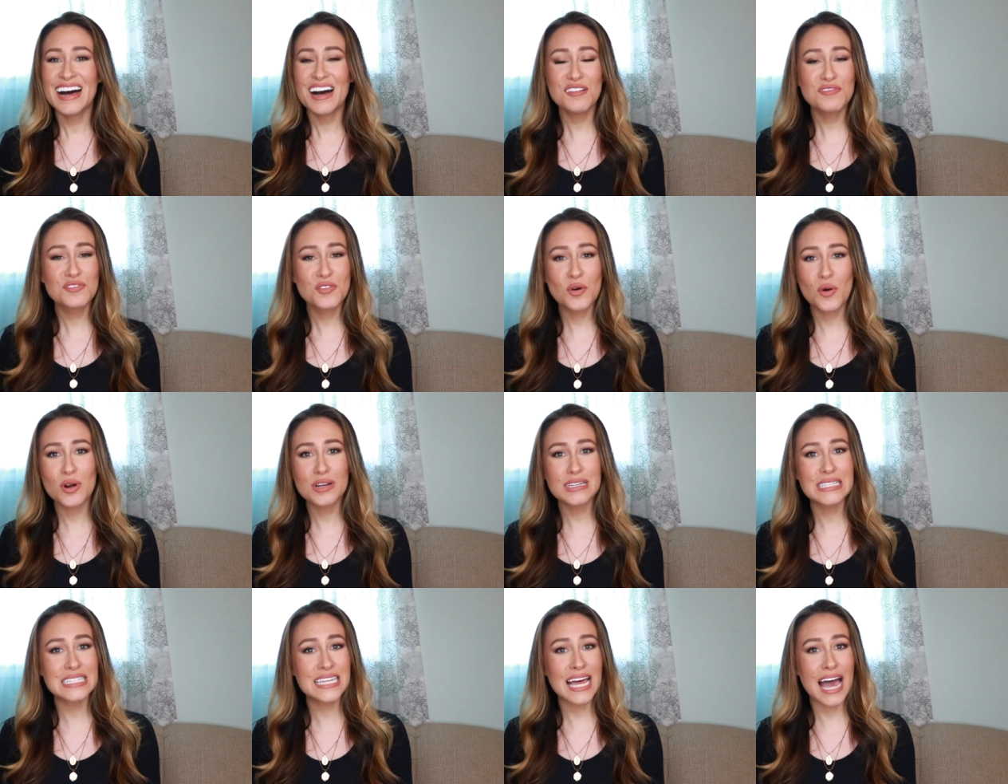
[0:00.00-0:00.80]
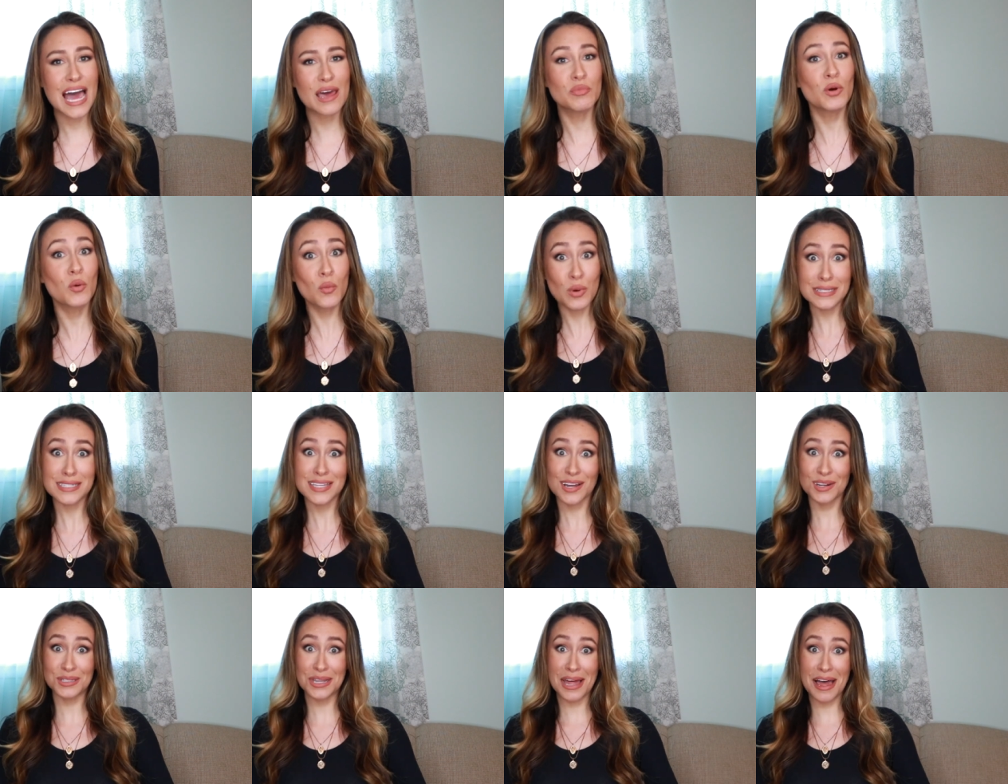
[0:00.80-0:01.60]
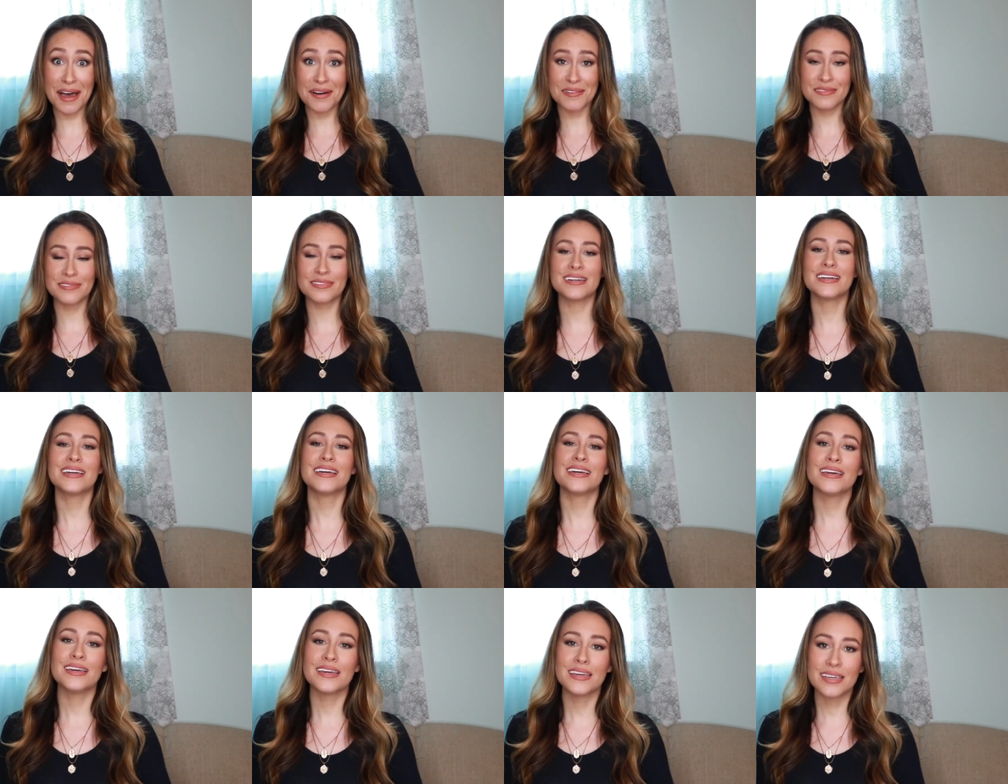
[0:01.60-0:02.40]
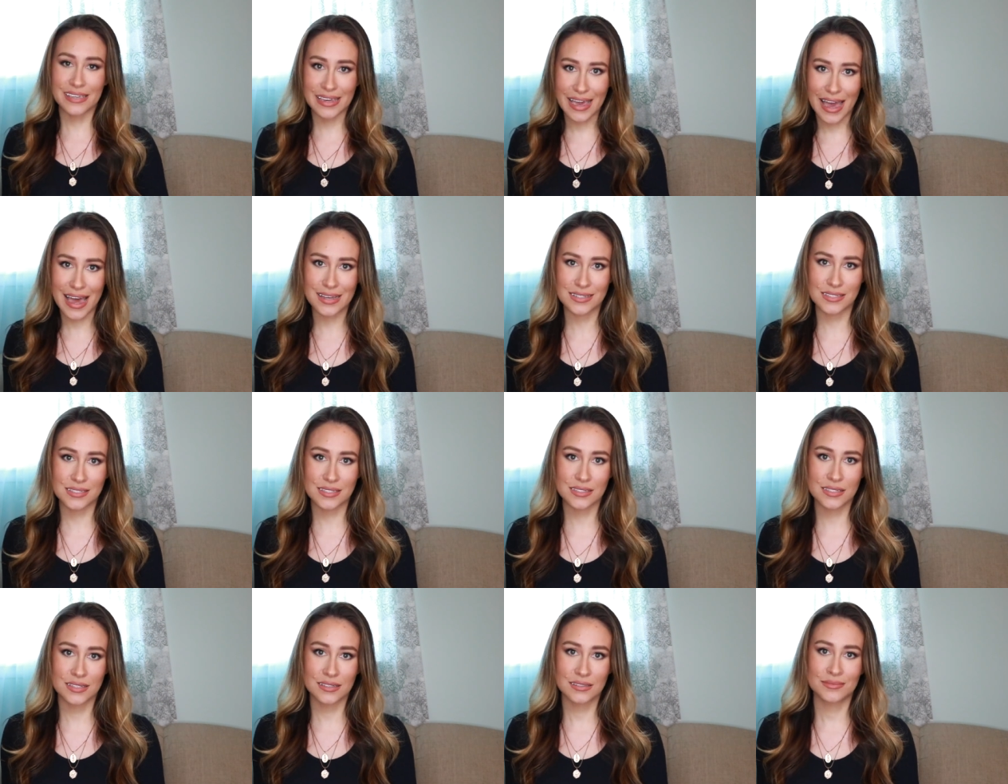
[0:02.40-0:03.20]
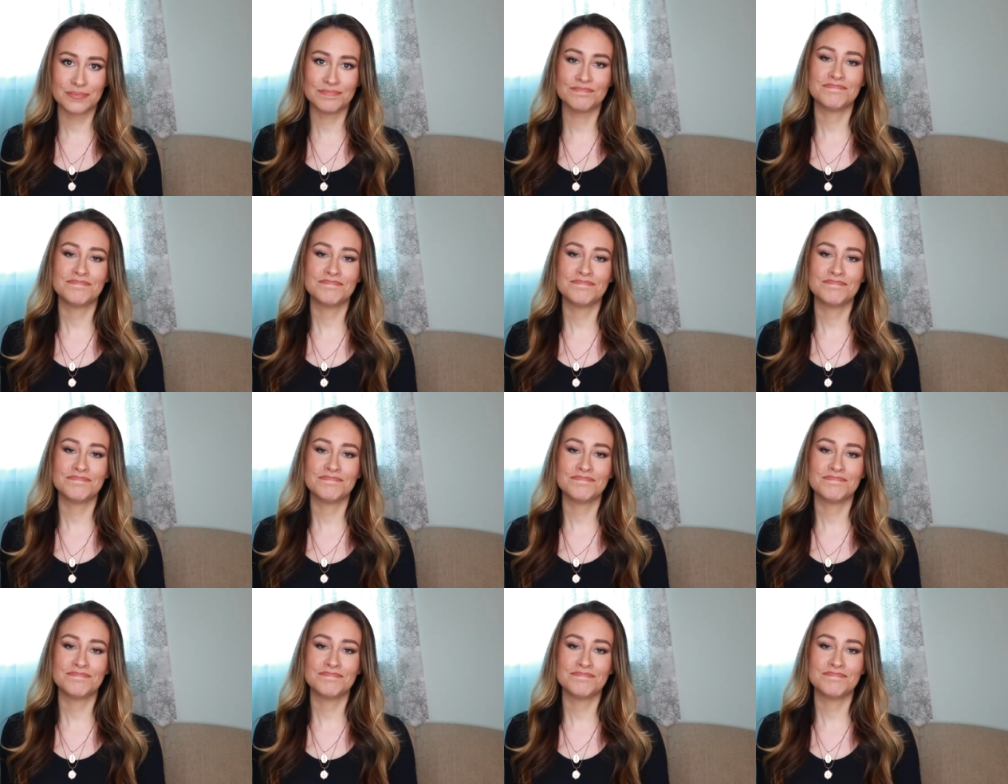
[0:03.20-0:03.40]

Of course not. But was there love? Yes.